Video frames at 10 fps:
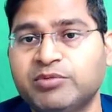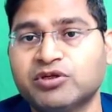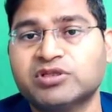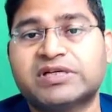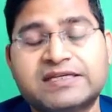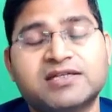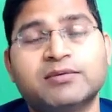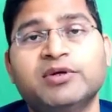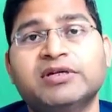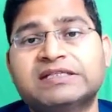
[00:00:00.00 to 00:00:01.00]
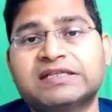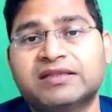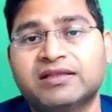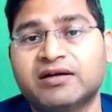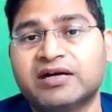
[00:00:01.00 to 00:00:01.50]
because customer is
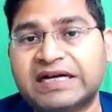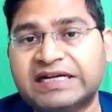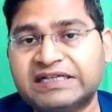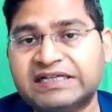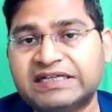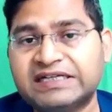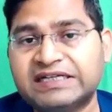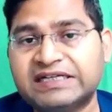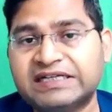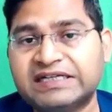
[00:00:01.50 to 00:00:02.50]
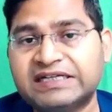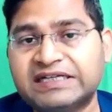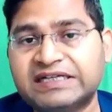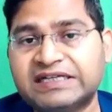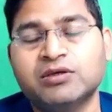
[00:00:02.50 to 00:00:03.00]
in the right hand side of
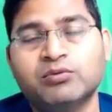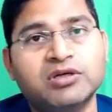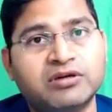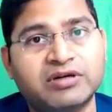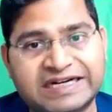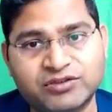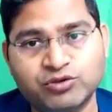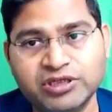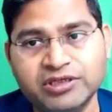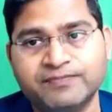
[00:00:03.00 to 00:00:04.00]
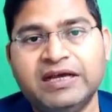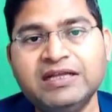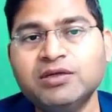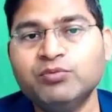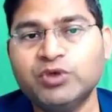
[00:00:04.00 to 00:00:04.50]
this keyword right join
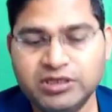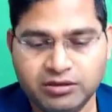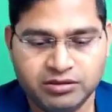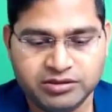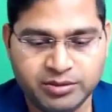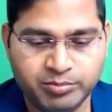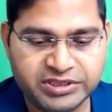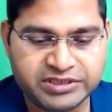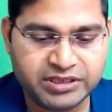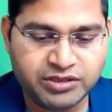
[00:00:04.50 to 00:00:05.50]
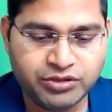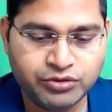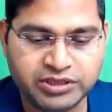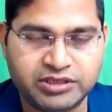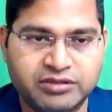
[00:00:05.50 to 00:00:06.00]
and then we'll simply say
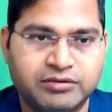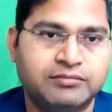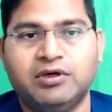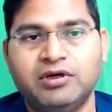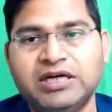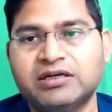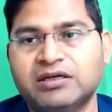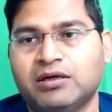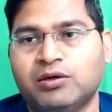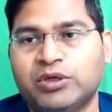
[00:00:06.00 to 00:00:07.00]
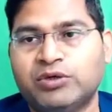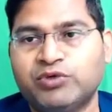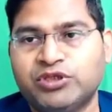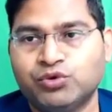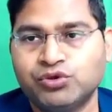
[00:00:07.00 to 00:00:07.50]
union. All right. Now when we
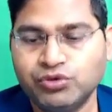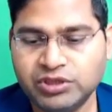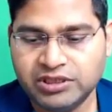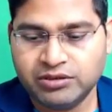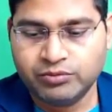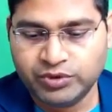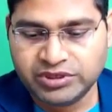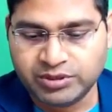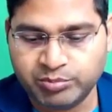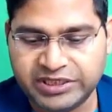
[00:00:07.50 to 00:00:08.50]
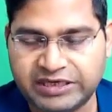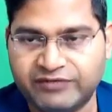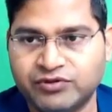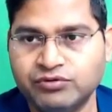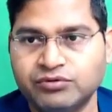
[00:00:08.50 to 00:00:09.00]
use union, we simply
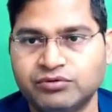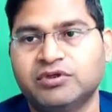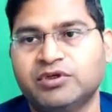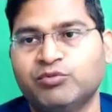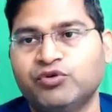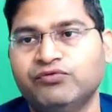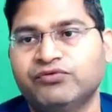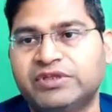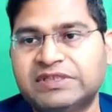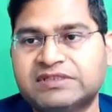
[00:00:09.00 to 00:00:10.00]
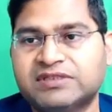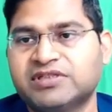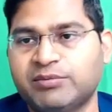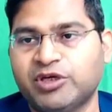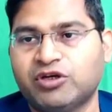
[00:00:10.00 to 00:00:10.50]
have to remove this
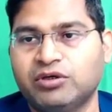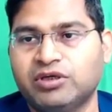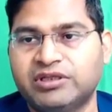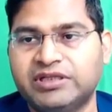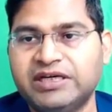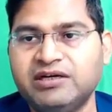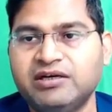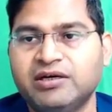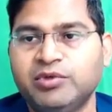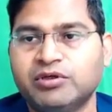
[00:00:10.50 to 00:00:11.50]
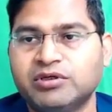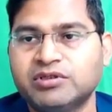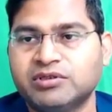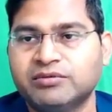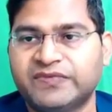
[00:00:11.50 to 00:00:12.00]
semicolon there
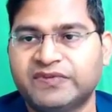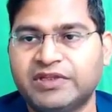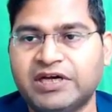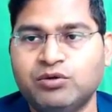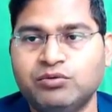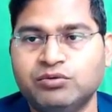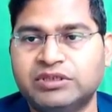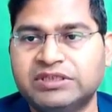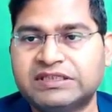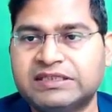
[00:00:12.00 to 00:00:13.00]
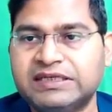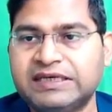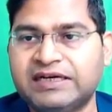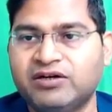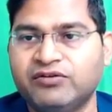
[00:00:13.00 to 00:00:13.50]
because now this is the
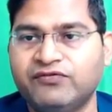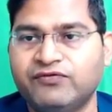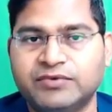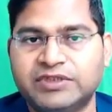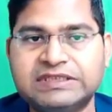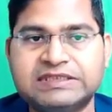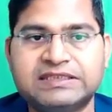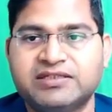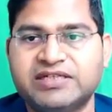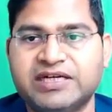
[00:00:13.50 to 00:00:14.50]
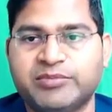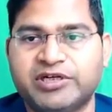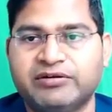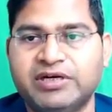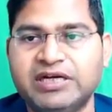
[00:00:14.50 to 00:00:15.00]
end of this
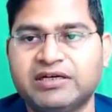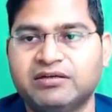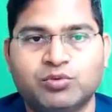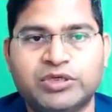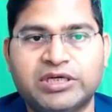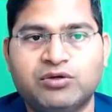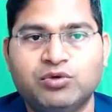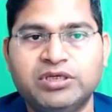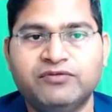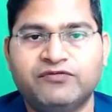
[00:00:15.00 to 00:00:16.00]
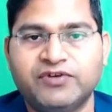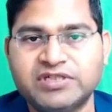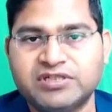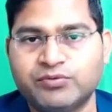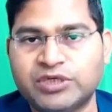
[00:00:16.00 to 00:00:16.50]
statement right so we are doing
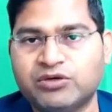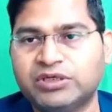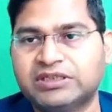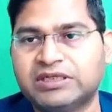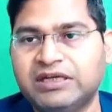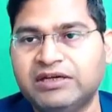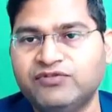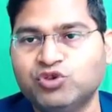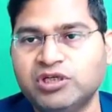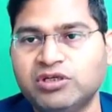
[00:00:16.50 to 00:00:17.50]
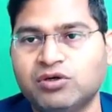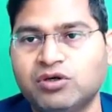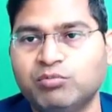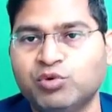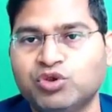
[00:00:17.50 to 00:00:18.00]
first we are doing the left join
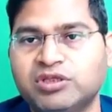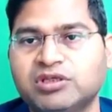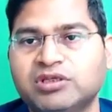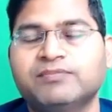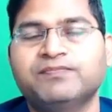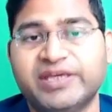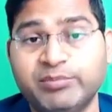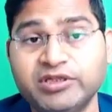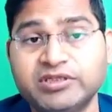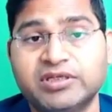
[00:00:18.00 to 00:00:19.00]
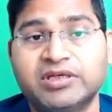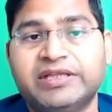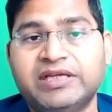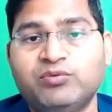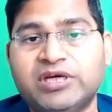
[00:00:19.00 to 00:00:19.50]
on both the tables
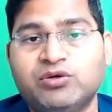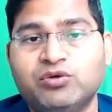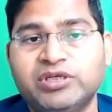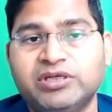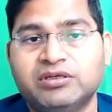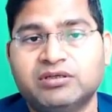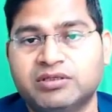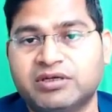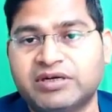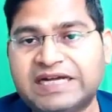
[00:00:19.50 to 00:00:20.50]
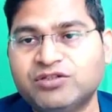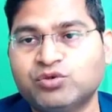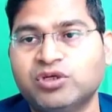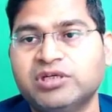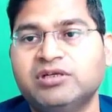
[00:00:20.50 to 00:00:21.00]
then we are doing the right
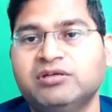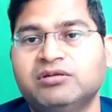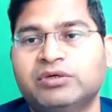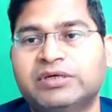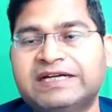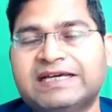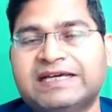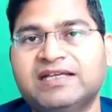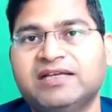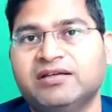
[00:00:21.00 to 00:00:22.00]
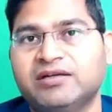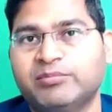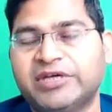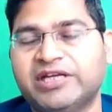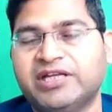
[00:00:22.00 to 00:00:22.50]
join to get any
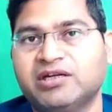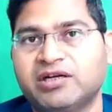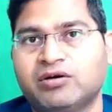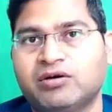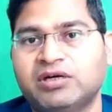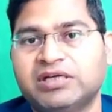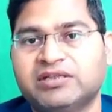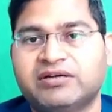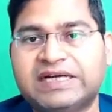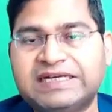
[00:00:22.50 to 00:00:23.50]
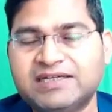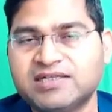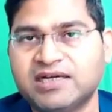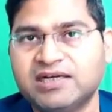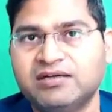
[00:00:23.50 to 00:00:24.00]
remaining record in the right hand
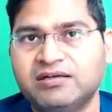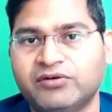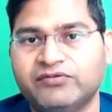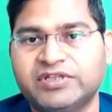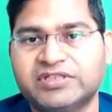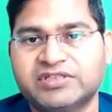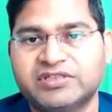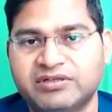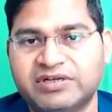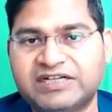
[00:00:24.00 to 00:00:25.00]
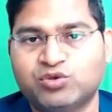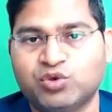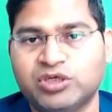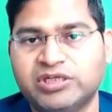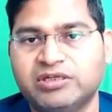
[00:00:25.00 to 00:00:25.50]
side of this right
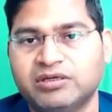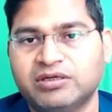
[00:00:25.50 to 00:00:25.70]
join